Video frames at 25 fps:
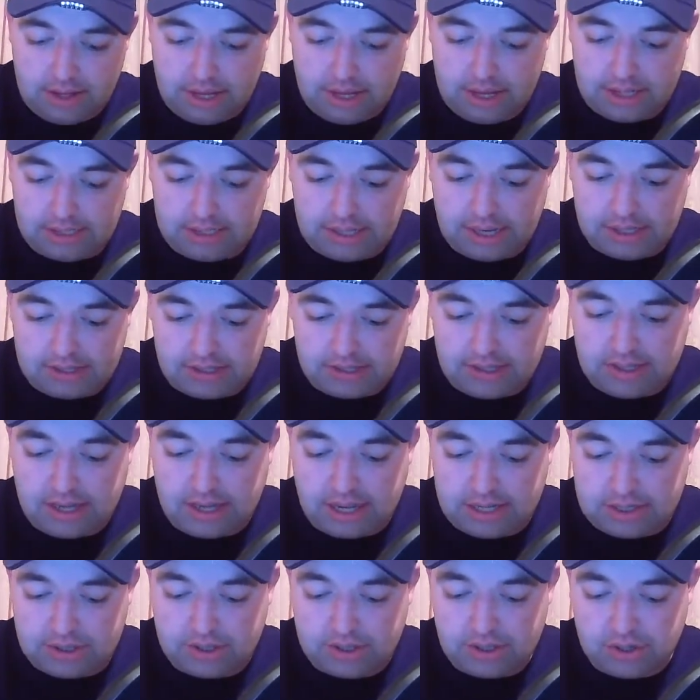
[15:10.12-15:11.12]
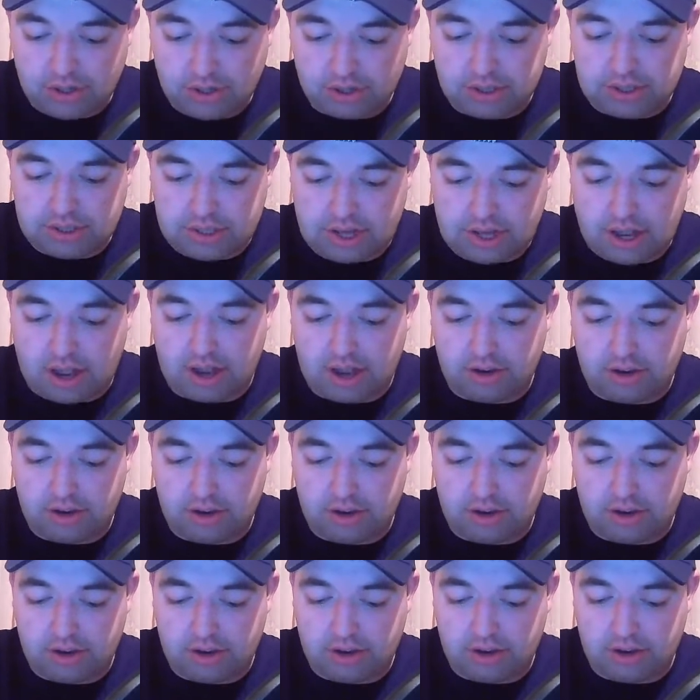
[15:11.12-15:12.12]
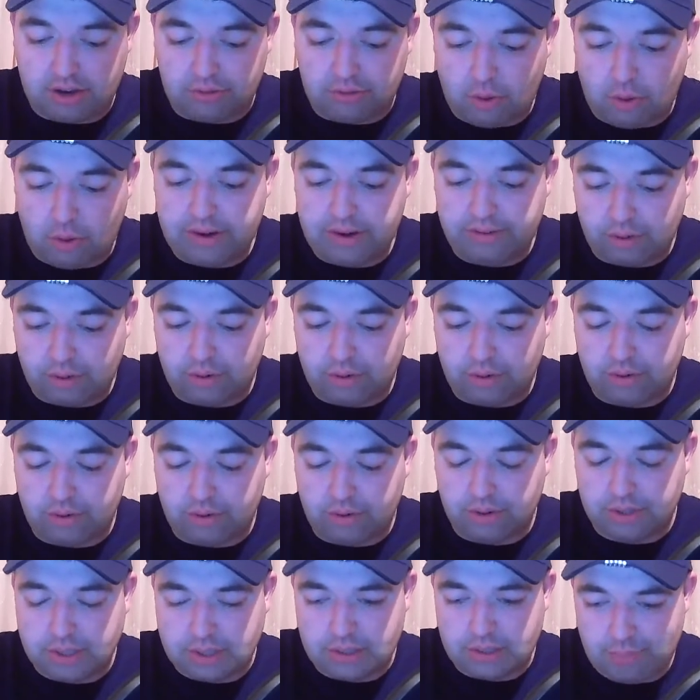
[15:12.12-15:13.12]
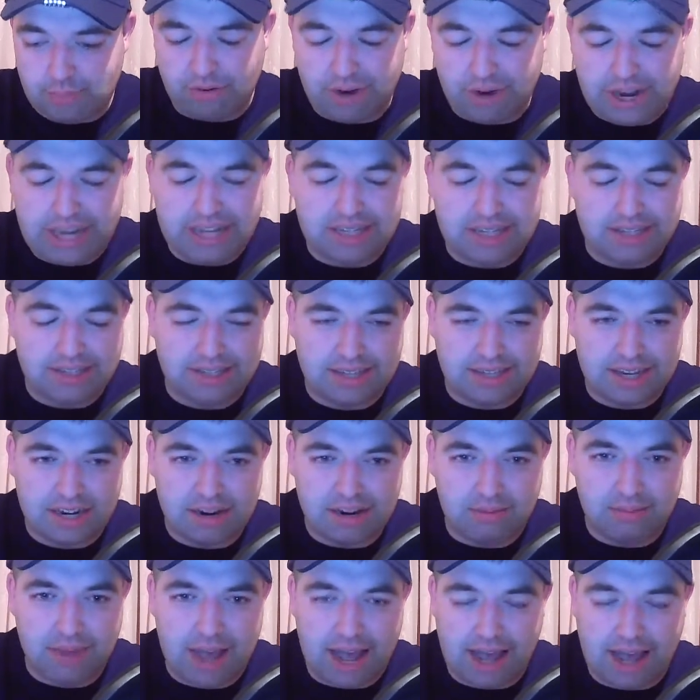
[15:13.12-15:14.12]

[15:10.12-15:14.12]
it's just got one of those big races in him,